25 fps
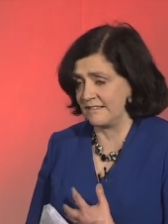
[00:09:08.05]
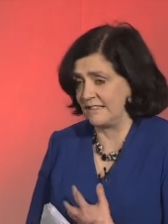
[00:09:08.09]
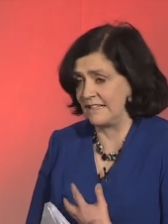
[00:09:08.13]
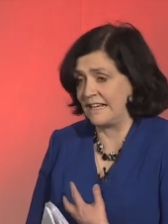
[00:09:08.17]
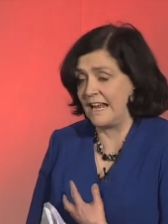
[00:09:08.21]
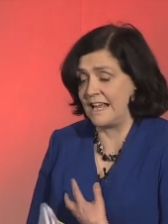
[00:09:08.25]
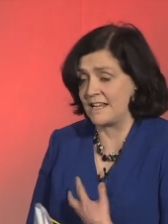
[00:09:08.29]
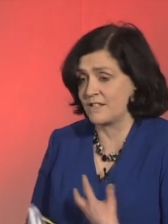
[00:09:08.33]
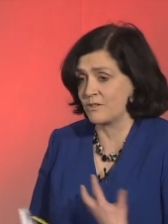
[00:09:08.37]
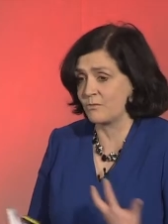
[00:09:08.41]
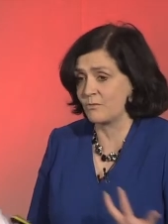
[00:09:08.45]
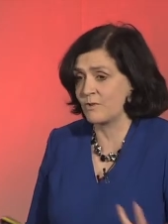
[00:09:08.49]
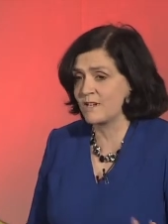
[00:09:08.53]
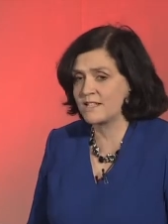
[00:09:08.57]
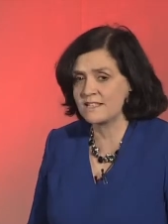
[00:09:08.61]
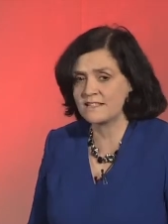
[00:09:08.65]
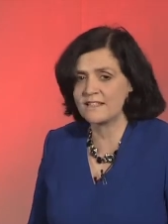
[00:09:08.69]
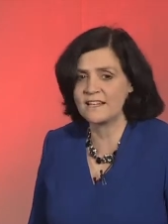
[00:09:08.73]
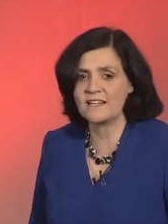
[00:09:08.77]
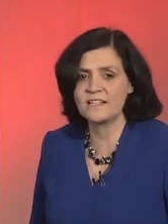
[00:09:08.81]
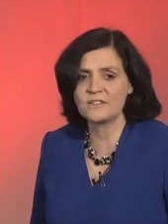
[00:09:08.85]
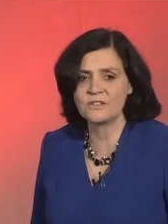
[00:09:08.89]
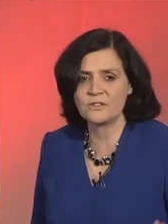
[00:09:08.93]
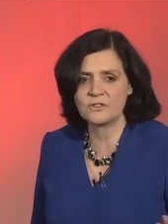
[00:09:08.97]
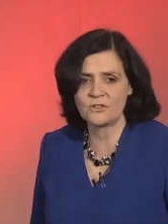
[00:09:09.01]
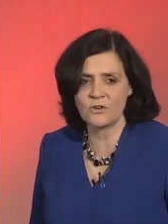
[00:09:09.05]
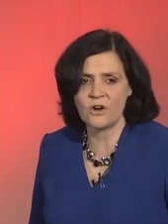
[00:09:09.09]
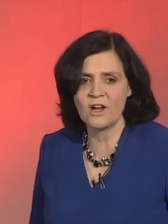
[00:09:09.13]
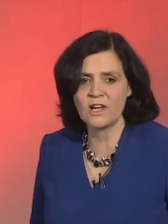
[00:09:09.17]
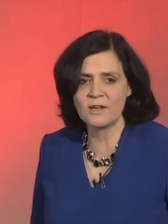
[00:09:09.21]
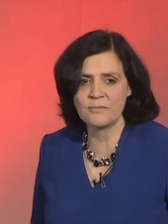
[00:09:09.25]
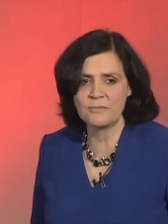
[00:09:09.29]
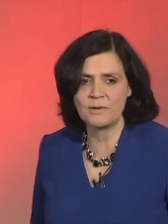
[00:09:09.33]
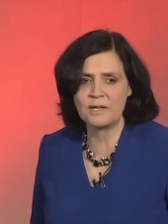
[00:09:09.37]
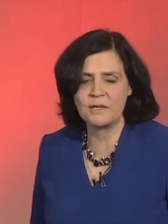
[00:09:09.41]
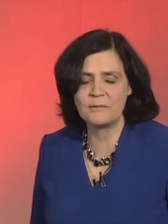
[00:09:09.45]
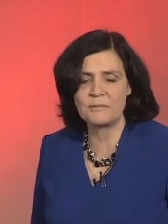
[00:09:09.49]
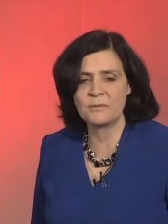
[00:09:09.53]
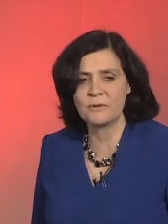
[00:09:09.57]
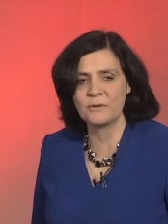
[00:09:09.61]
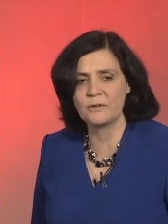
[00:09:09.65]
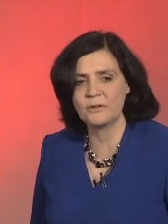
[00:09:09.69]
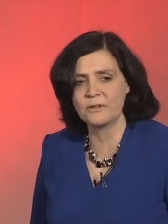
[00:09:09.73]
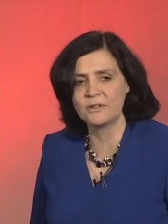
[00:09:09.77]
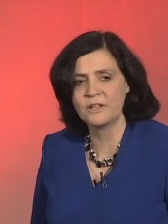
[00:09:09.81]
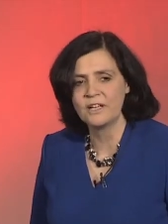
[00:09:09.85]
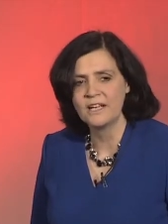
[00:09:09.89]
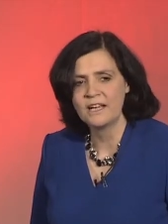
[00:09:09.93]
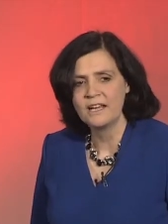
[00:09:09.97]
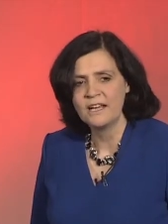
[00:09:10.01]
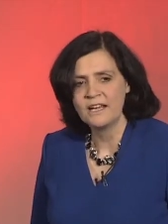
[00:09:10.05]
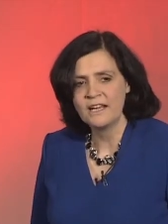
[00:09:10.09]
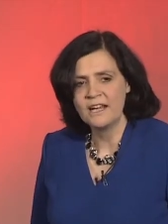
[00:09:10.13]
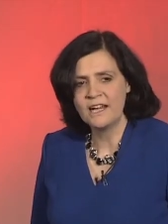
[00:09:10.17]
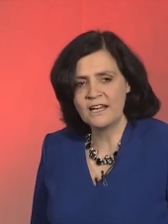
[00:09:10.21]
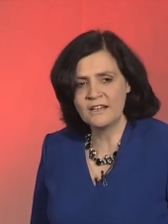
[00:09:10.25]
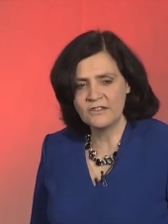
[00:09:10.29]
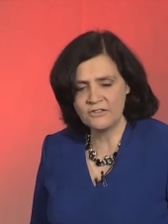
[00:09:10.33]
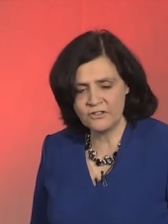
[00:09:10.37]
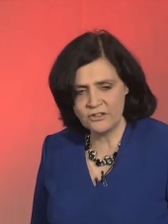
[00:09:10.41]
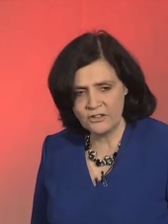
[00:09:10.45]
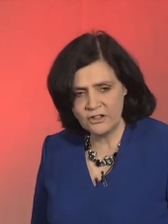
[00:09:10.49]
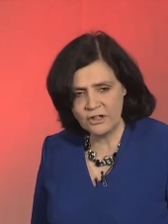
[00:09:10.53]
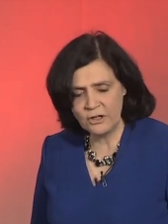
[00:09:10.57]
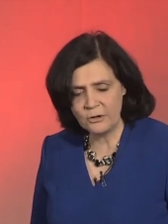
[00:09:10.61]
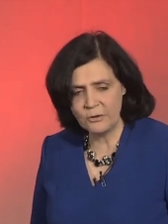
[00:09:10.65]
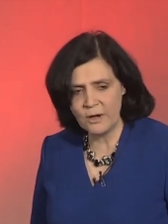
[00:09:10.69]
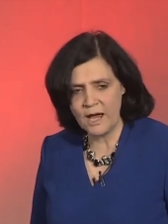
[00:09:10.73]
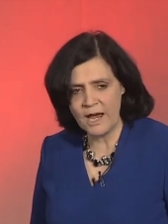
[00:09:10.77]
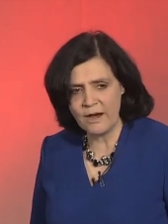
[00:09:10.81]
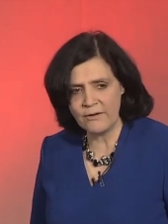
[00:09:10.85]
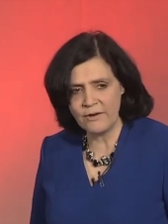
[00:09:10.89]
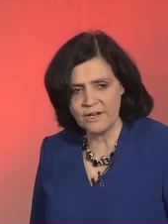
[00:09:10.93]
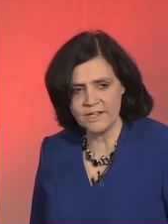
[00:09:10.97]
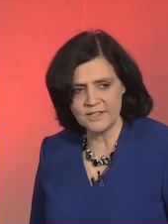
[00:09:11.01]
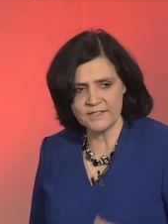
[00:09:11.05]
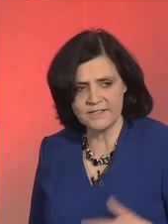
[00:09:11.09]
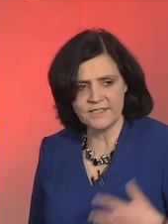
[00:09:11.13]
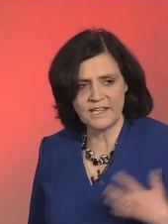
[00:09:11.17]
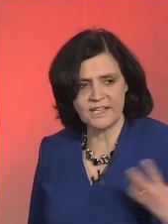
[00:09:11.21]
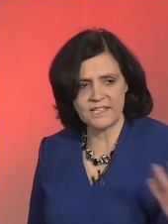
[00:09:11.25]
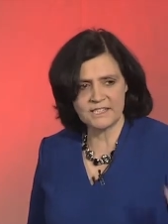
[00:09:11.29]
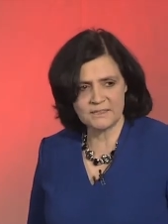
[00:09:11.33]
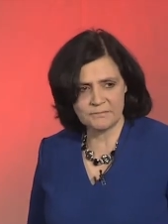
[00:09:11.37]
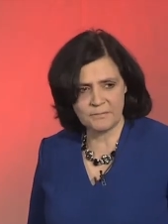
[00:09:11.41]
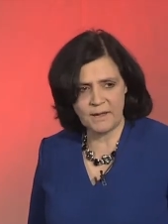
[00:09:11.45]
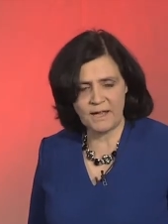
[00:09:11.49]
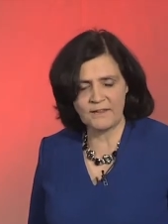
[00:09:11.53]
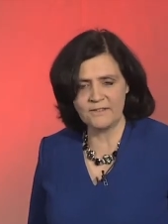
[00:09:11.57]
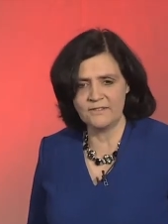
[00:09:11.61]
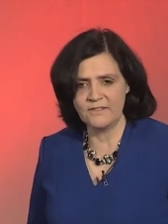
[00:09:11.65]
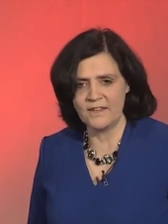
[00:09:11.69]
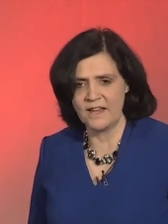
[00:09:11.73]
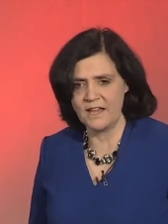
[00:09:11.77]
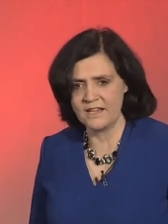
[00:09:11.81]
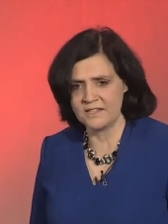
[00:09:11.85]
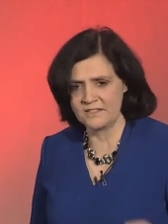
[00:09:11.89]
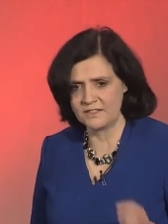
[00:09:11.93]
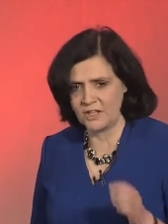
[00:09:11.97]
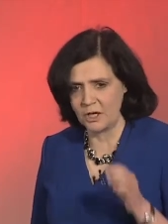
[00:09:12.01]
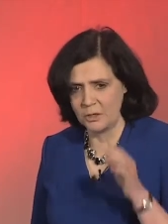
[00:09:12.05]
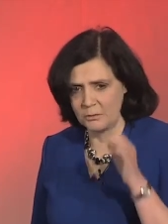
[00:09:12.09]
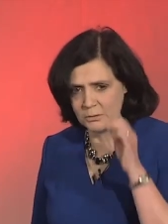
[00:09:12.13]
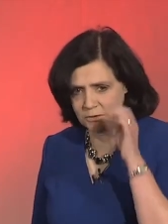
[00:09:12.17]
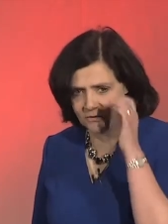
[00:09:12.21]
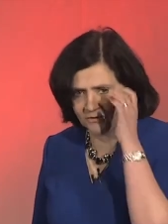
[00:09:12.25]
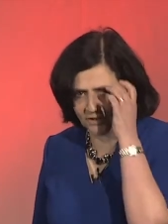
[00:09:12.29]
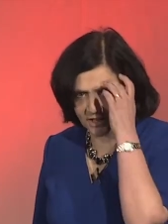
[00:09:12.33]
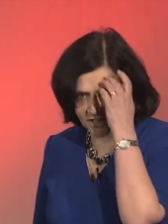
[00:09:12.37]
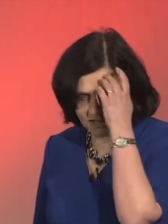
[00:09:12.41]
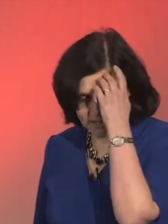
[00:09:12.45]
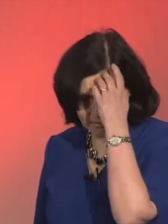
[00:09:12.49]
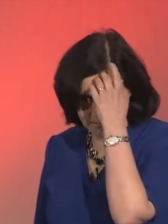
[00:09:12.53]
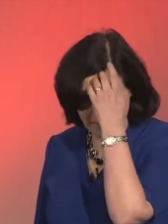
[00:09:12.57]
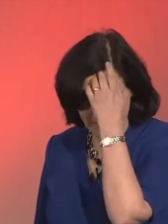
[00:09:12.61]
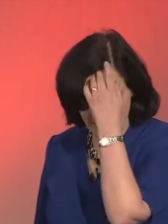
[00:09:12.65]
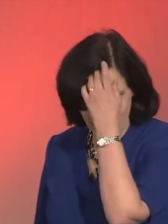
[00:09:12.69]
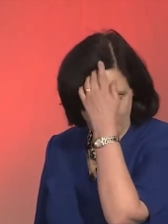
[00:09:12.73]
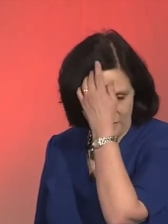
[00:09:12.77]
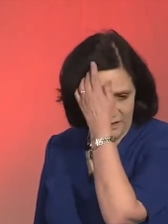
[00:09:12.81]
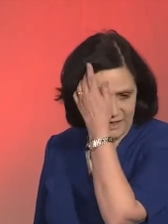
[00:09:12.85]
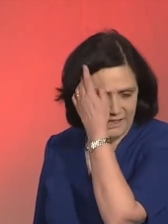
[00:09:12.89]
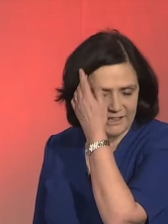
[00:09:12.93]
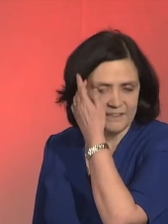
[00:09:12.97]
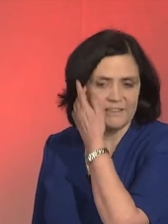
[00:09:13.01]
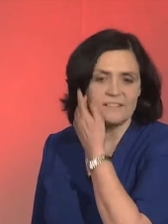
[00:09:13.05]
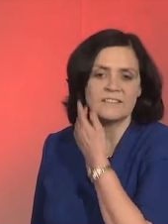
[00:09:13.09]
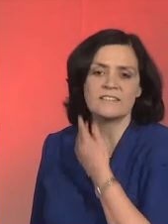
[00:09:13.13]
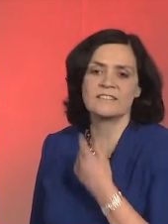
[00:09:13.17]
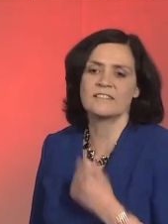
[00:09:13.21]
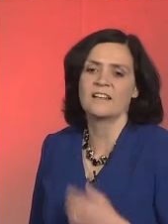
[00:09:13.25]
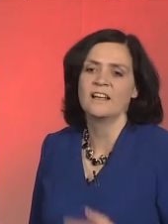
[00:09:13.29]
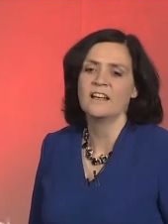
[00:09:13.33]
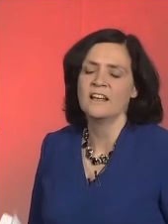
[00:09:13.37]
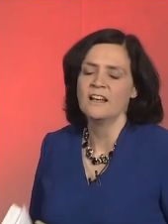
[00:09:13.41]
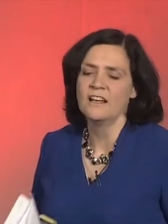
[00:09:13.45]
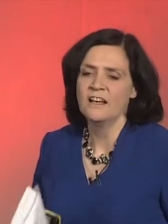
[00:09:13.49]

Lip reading: less risky to try people in new areas and expand their scope of experience.